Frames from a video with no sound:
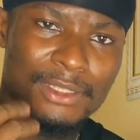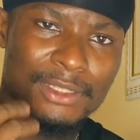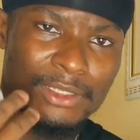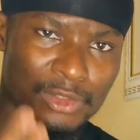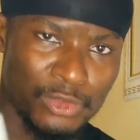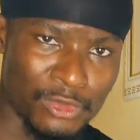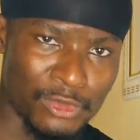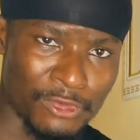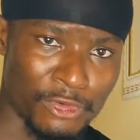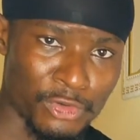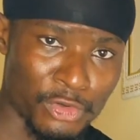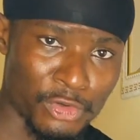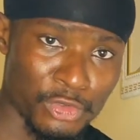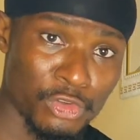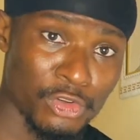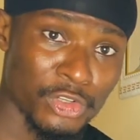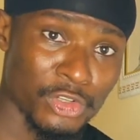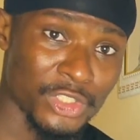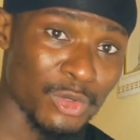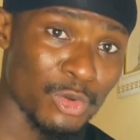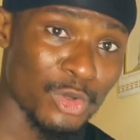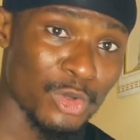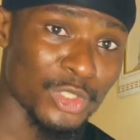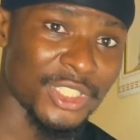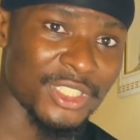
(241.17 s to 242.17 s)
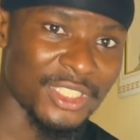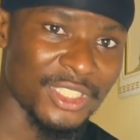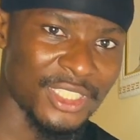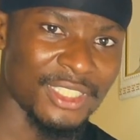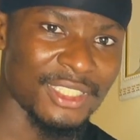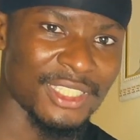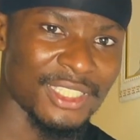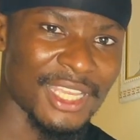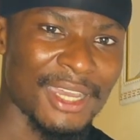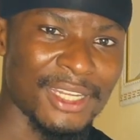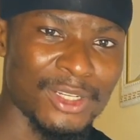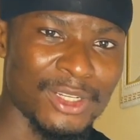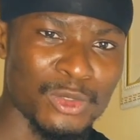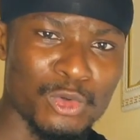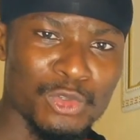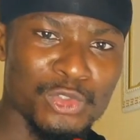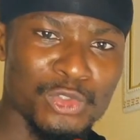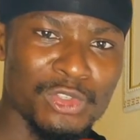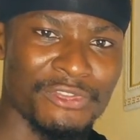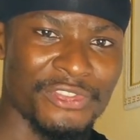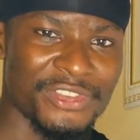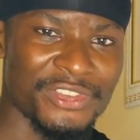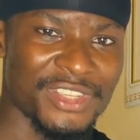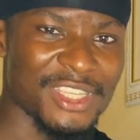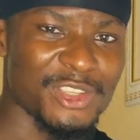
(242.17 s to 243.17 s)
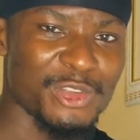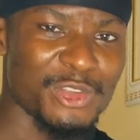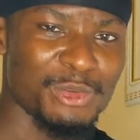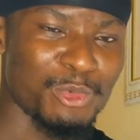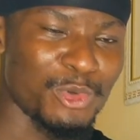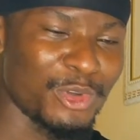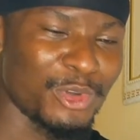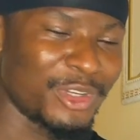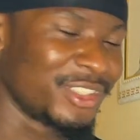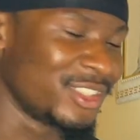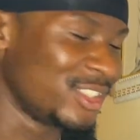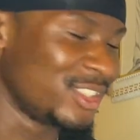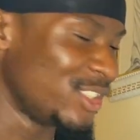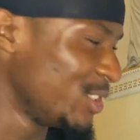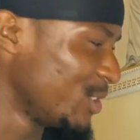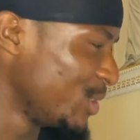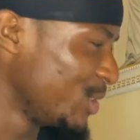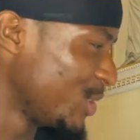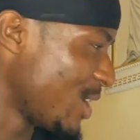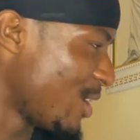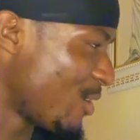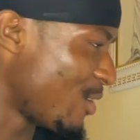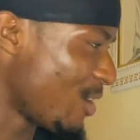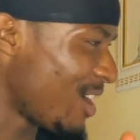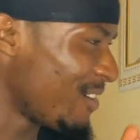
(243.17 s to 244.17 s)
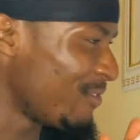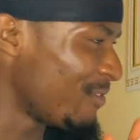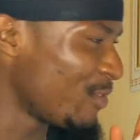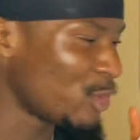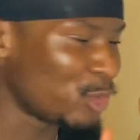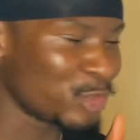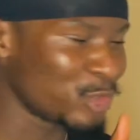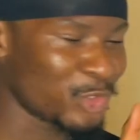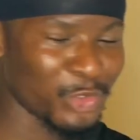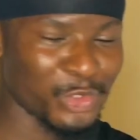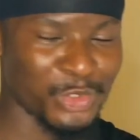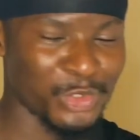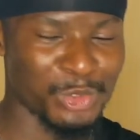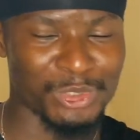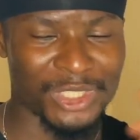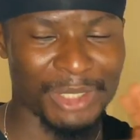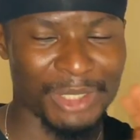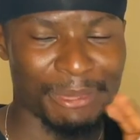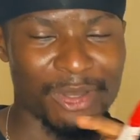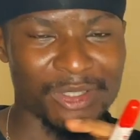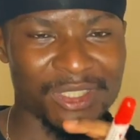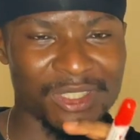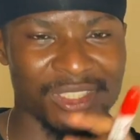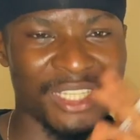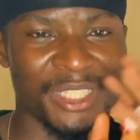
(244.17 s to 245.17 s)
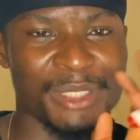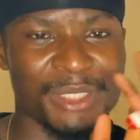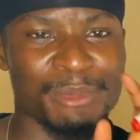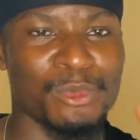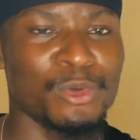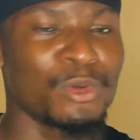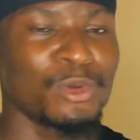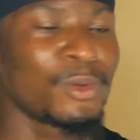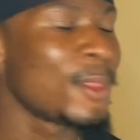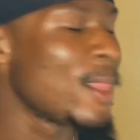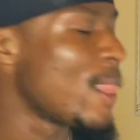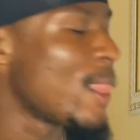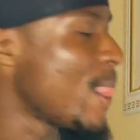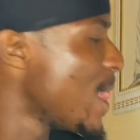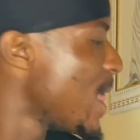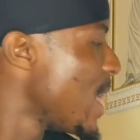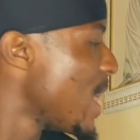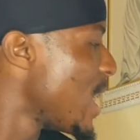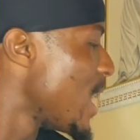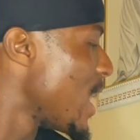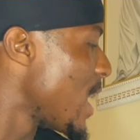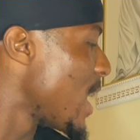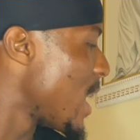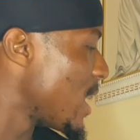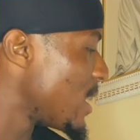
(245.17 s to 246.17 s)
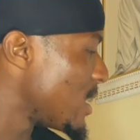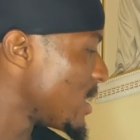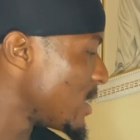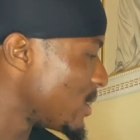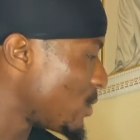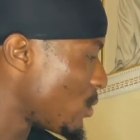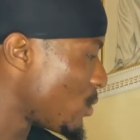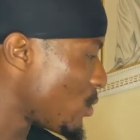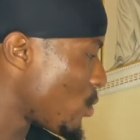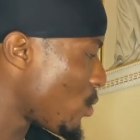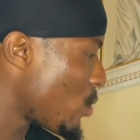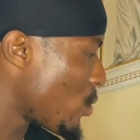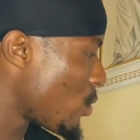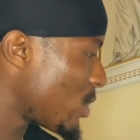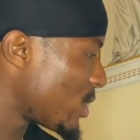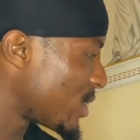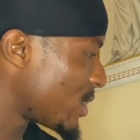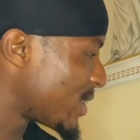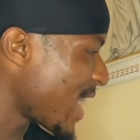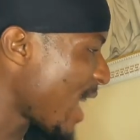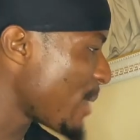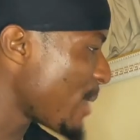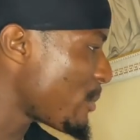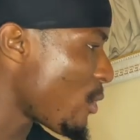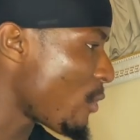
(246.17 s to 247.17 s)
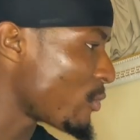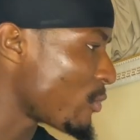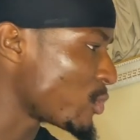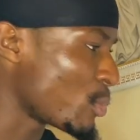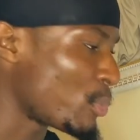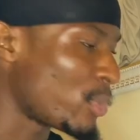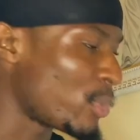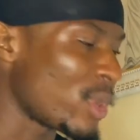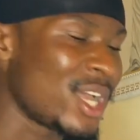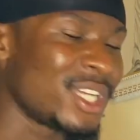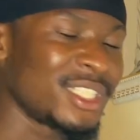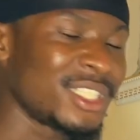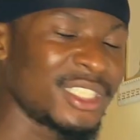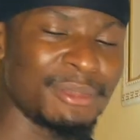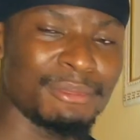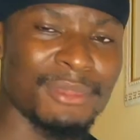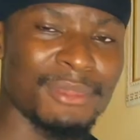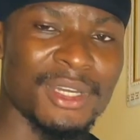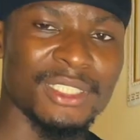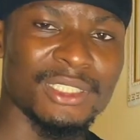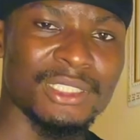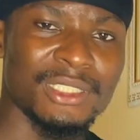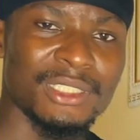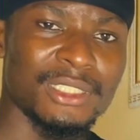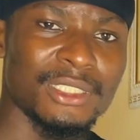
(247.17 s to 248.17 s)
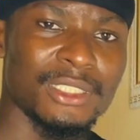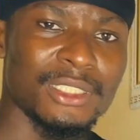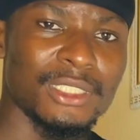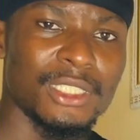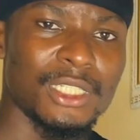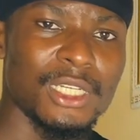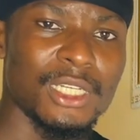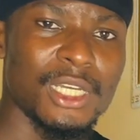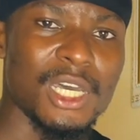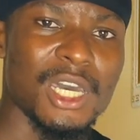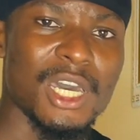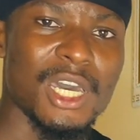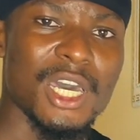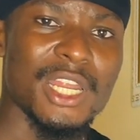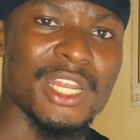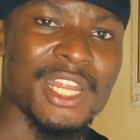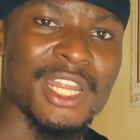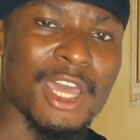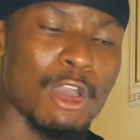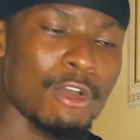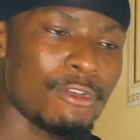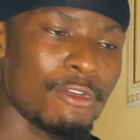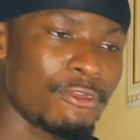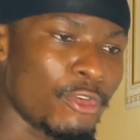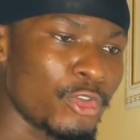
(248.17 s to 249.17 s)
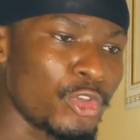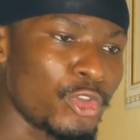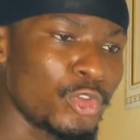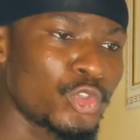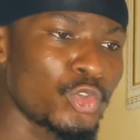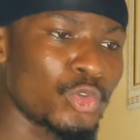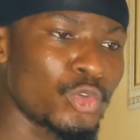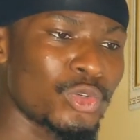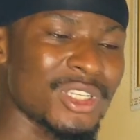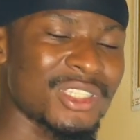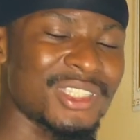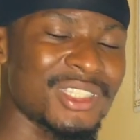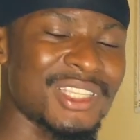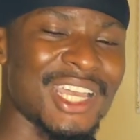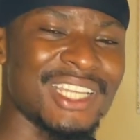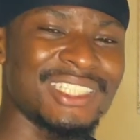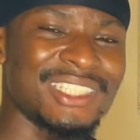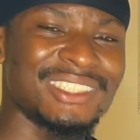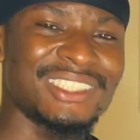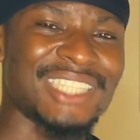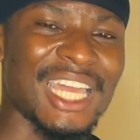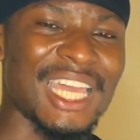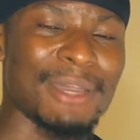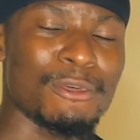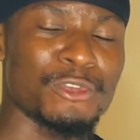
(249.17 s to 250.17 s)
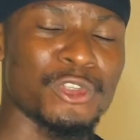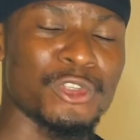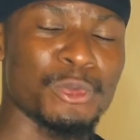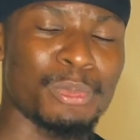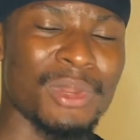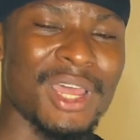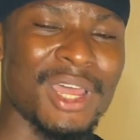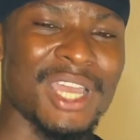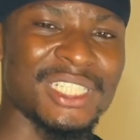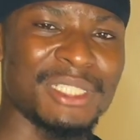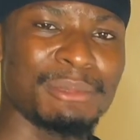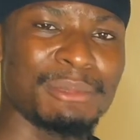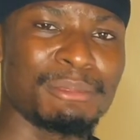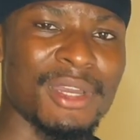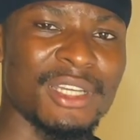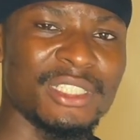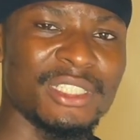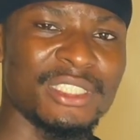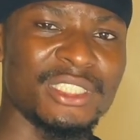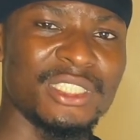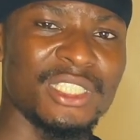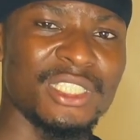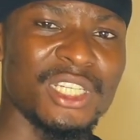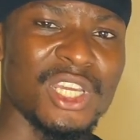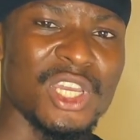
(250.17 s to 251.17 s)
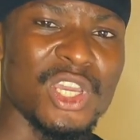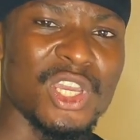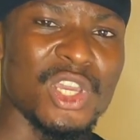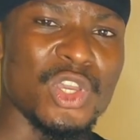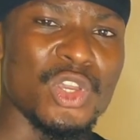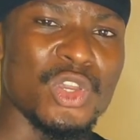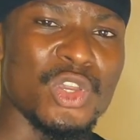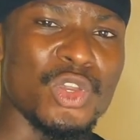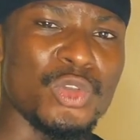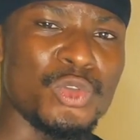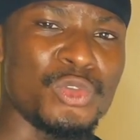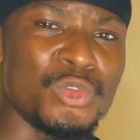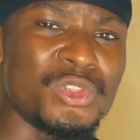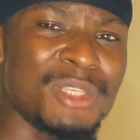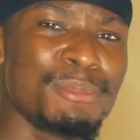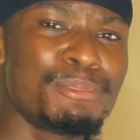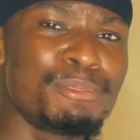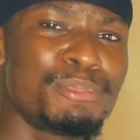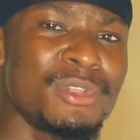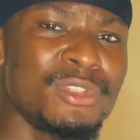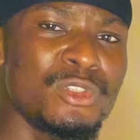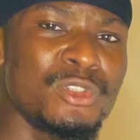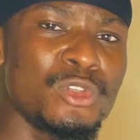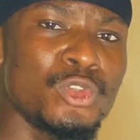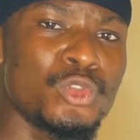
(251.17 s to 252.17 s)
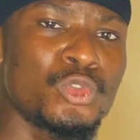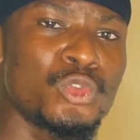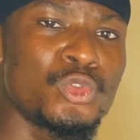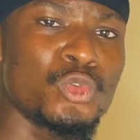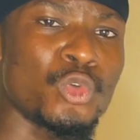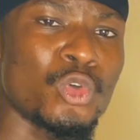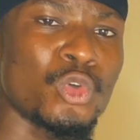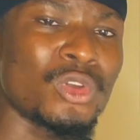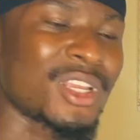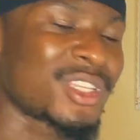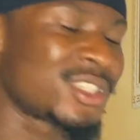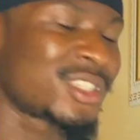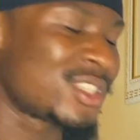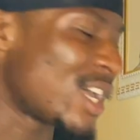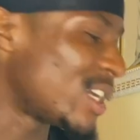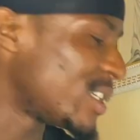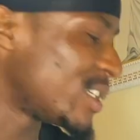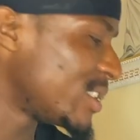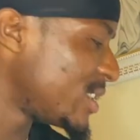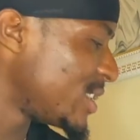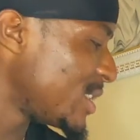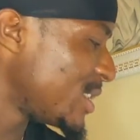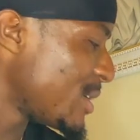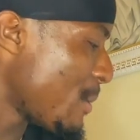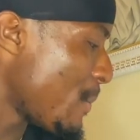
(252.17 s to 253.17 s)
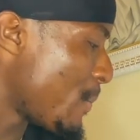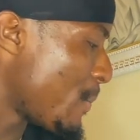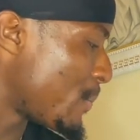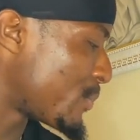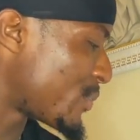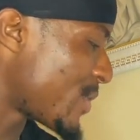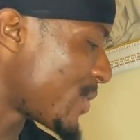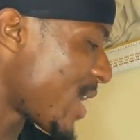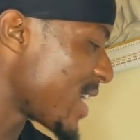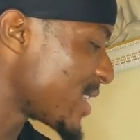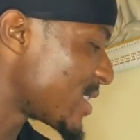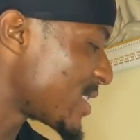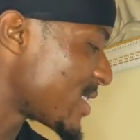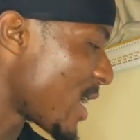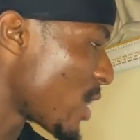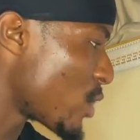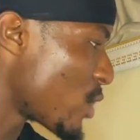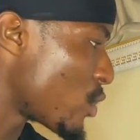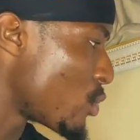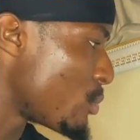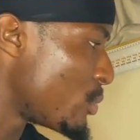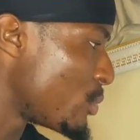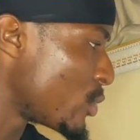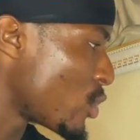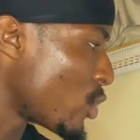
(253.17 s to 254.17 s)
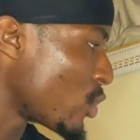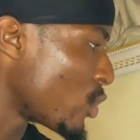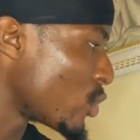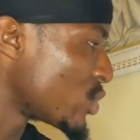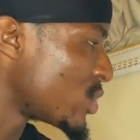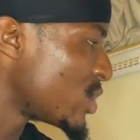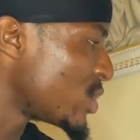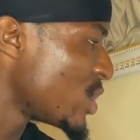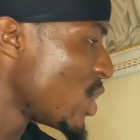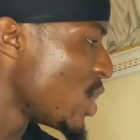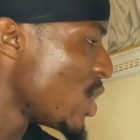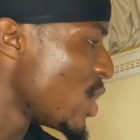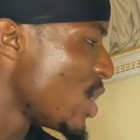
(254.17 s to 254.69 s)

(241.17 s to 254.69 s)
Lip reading: you want to know what it is. I don't want to emphasize. I'm not going to talk too much about it anymore. Type of supply and demand. Now, for you to understand type of supply and demand, you simply need to understand price cycle, because